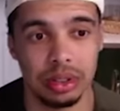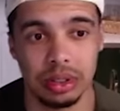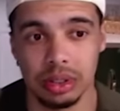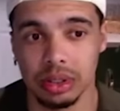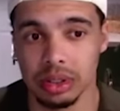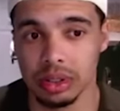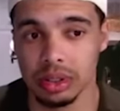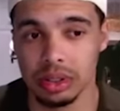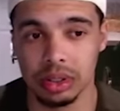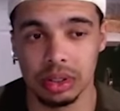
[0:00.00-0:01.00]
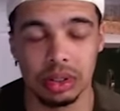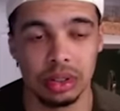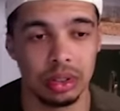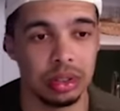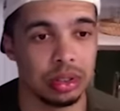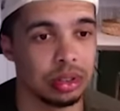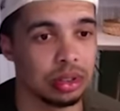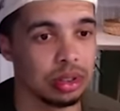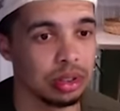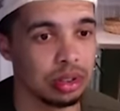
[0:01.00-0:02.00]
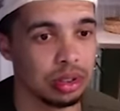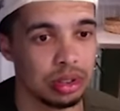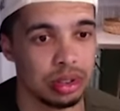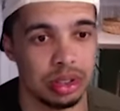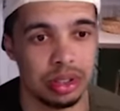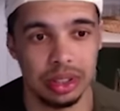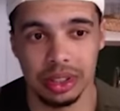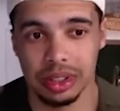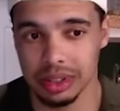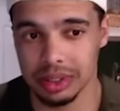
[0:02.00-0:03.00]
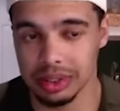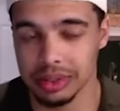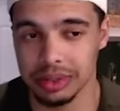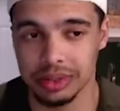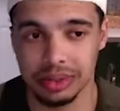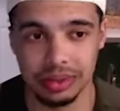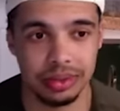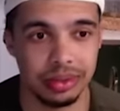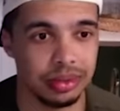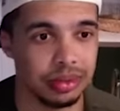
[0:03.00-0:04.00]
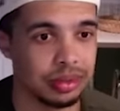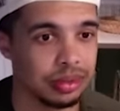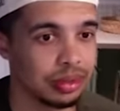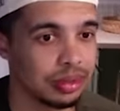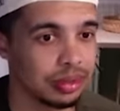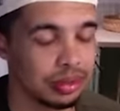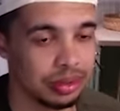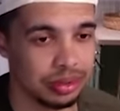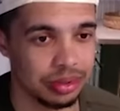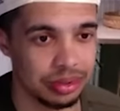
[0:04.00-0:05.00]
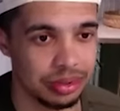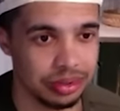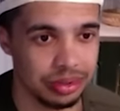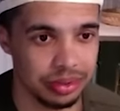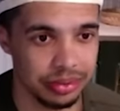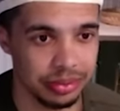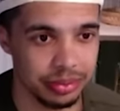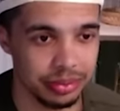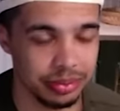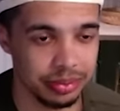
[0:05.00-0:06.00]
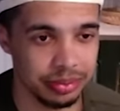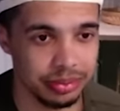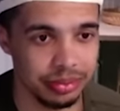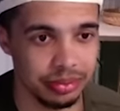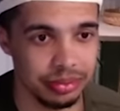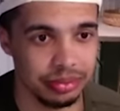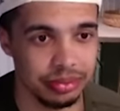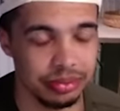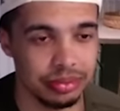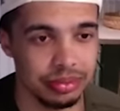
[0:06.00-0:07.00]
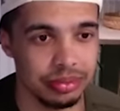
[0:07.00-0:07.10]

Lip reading: (not speaking)